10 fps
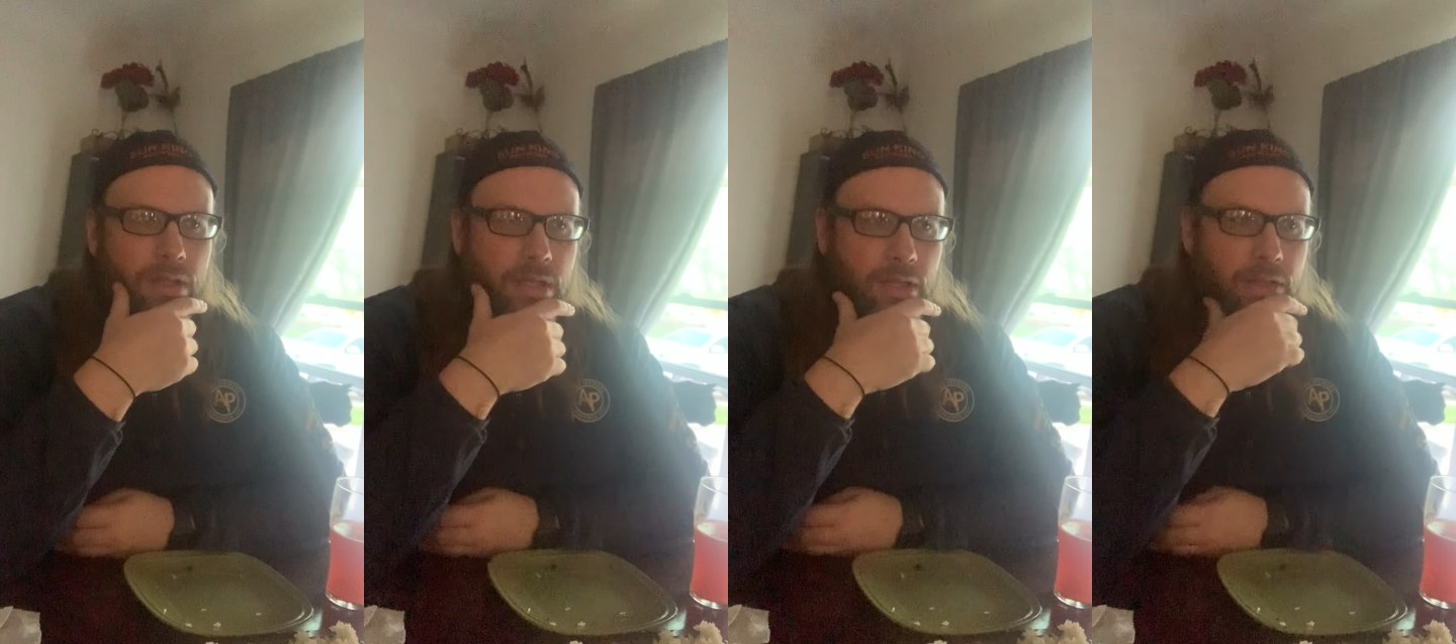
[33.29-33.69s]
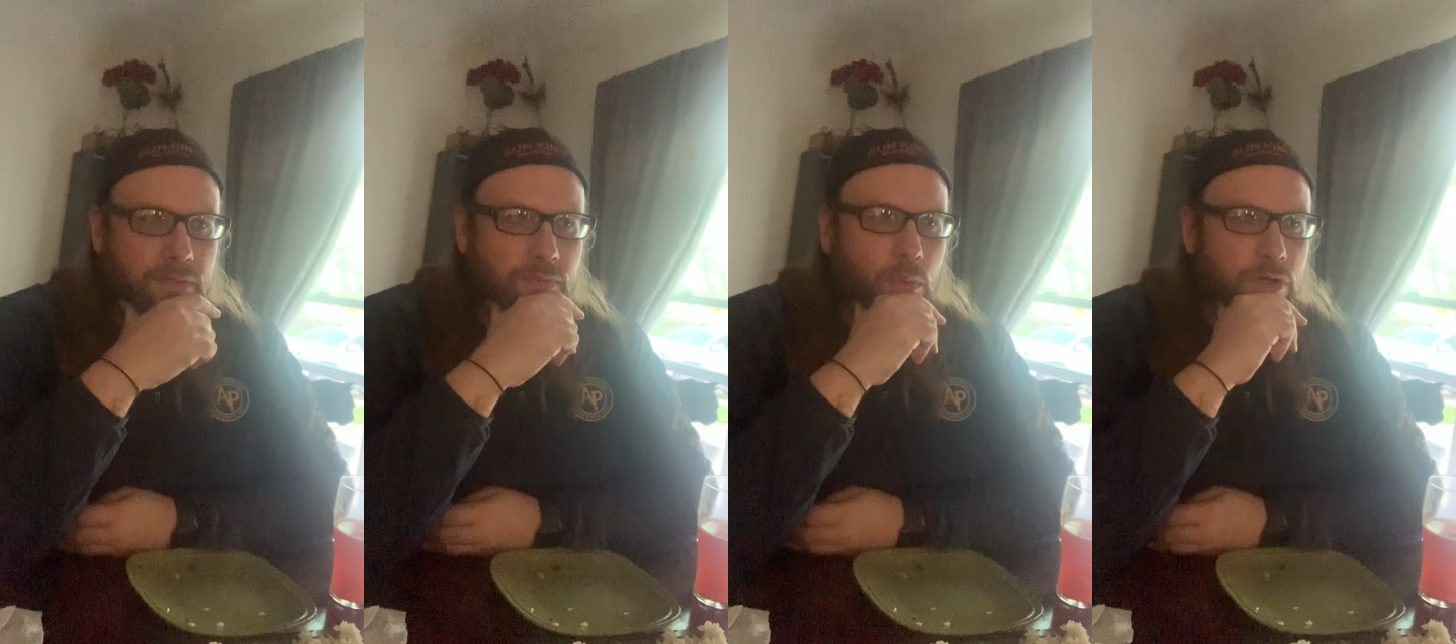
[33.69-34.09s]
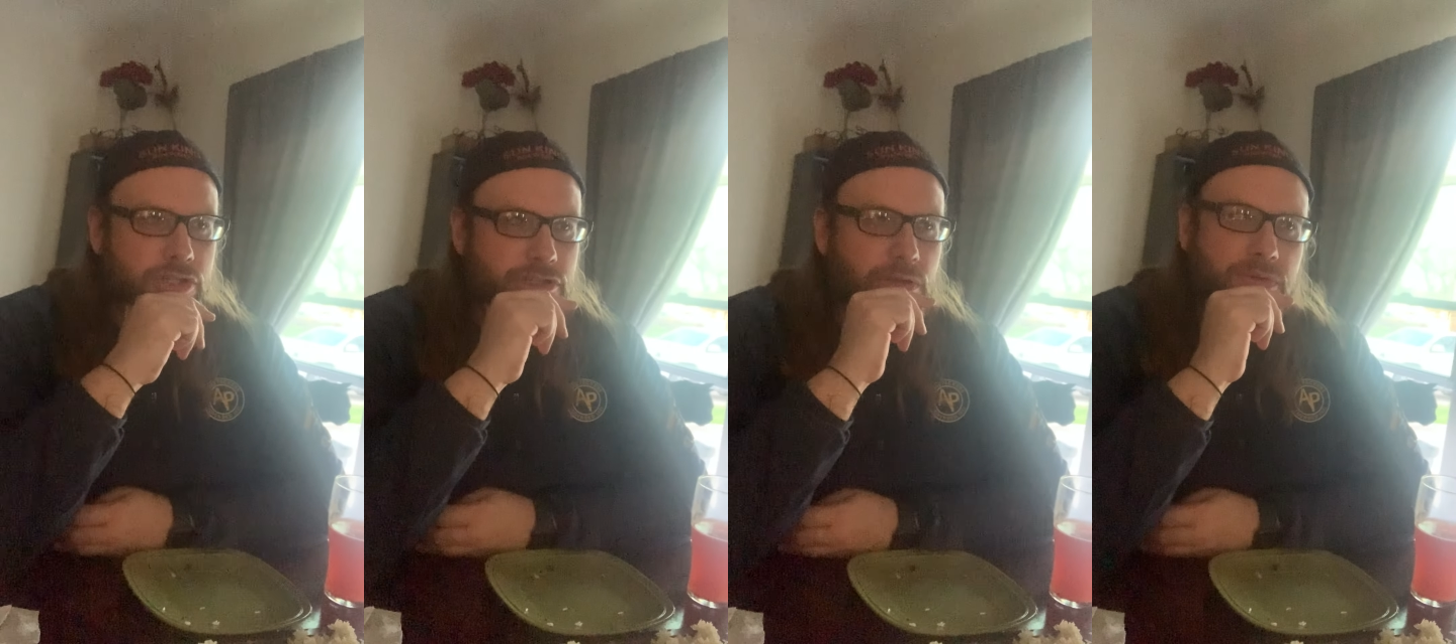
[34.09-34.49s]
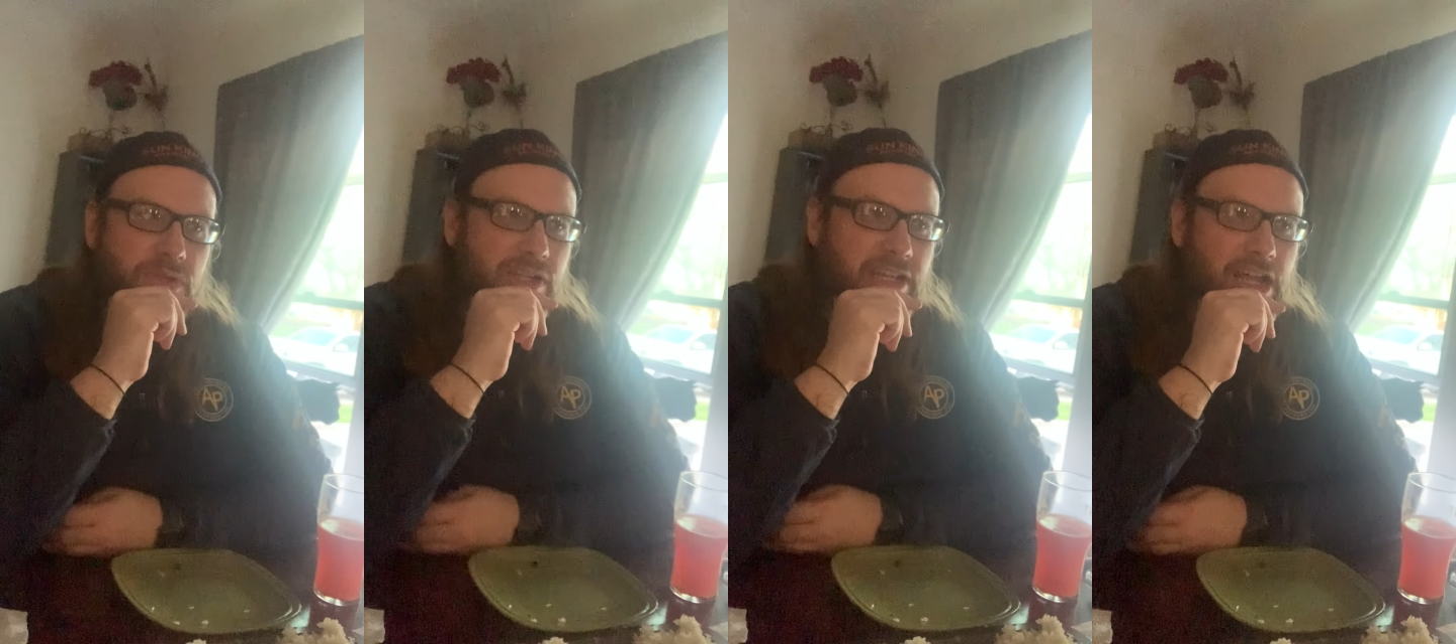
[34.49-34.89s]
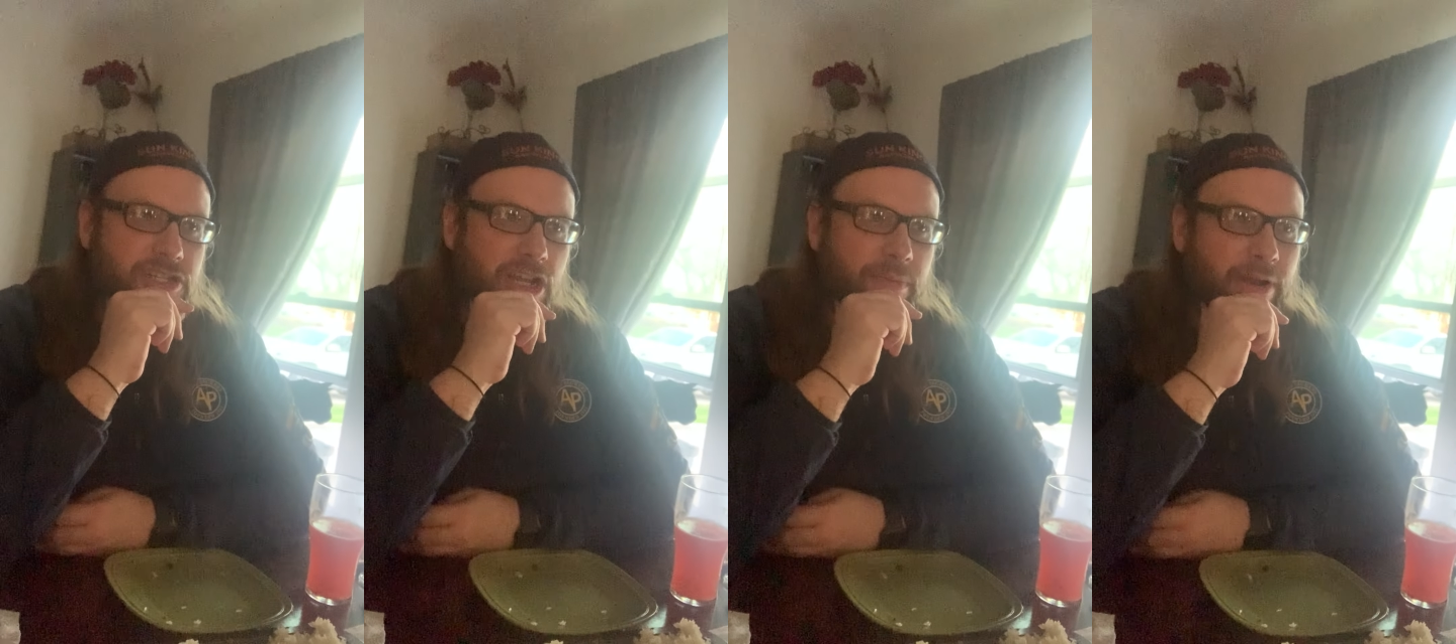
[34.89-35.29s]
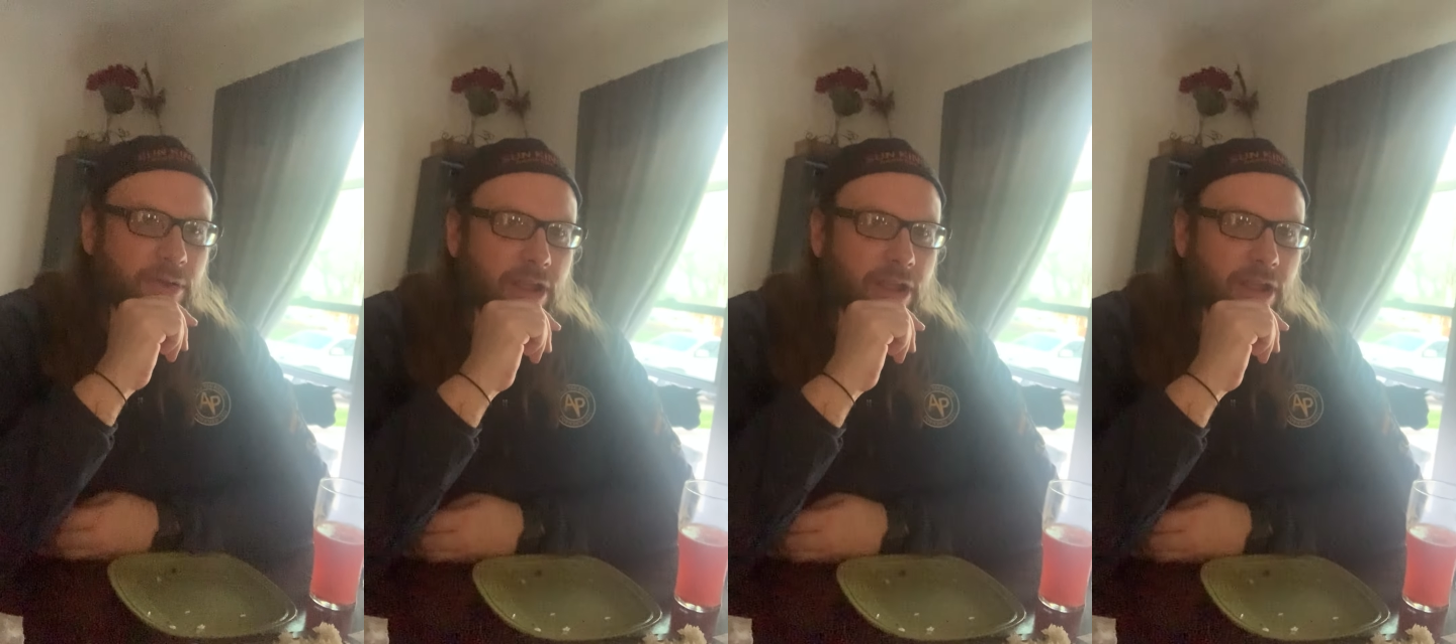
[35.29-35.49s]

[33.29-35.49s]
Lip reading: of orange juice. You can dash it up, I don't